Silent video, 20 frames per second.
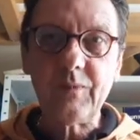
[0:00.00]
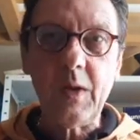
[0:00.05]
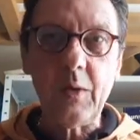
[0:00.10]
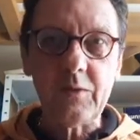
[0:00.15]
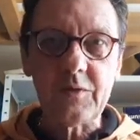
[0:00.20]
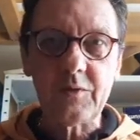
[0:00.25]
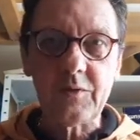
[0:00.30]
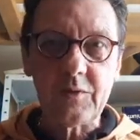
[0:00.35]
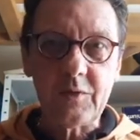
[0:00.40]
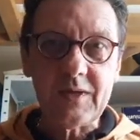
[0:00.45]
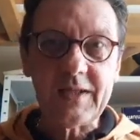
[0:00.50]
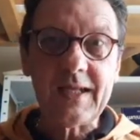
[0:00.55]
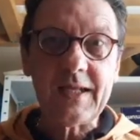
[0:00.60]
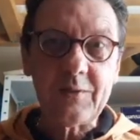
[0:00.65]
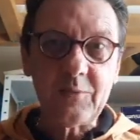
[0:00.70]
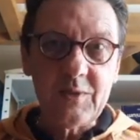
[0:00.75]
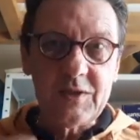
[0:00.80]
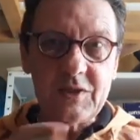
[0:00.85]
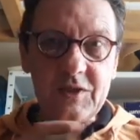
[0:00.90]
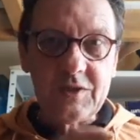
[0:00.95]
also
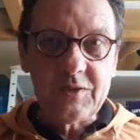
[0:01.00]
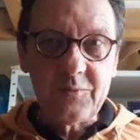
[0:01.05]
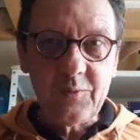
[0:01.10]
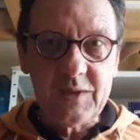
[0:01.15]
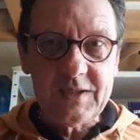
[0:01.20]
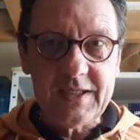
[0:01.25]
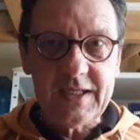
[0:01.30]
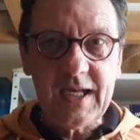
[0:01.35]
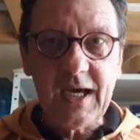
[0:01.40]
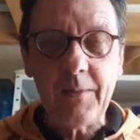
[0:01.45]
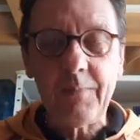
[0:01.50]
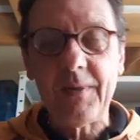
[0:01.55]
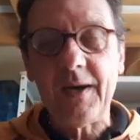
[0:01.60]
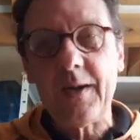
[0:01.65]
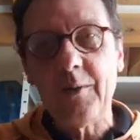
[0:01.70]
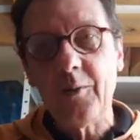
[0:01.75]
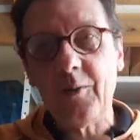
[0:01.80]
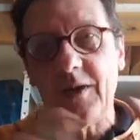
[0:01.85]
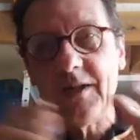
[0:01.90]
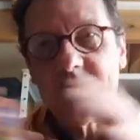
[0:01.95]
that which is within our
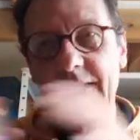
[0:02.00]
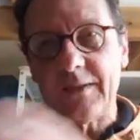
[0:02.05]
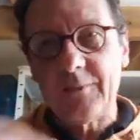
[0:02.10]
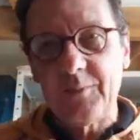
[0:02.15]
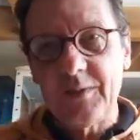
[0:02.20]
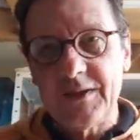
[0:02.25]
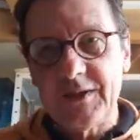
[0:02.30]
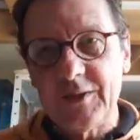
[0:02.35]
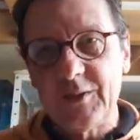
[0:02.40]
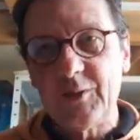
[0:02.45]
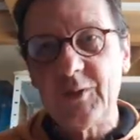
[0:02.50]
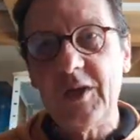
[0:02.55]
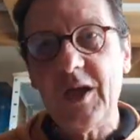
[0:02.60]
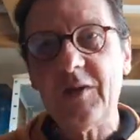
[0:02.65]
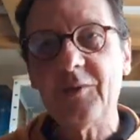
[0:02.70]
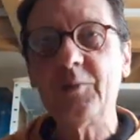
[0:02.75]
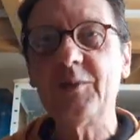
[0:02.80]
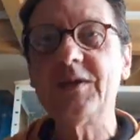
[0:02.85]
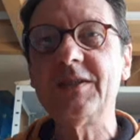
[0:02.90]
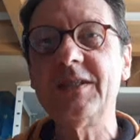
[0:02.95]
power and that which is
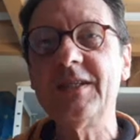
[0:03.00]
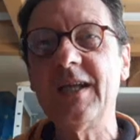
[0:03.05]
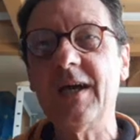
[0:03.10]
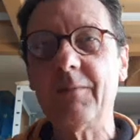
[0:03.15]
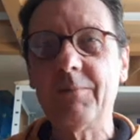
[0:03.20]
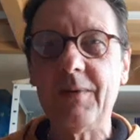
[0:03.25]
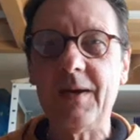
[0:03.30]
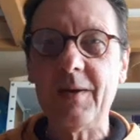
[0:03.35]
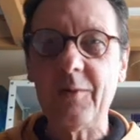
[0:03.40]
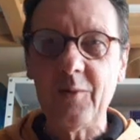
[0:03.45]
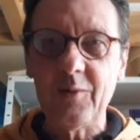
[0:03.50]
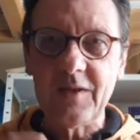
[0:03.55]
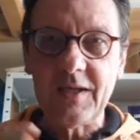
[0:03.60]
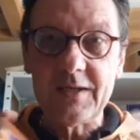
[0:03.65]
not within our power.